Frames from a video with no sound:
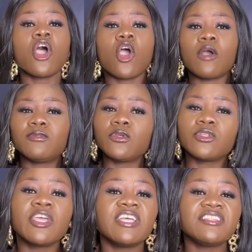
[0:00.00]
upload
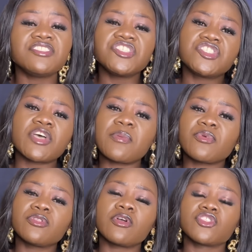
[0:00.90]
the digital
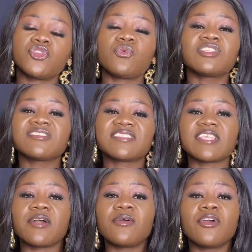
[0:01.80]
product you want to
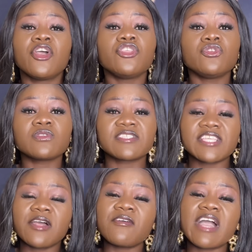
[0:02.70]
sell, you
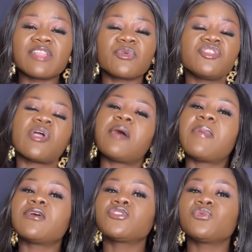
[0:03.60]
sell, and when you're
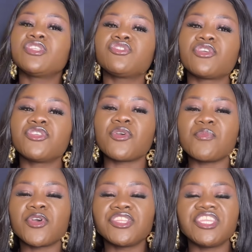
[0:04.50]
about to withdraw your
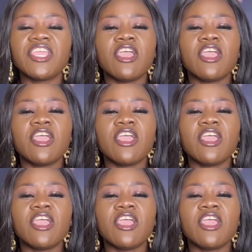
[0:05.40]
money,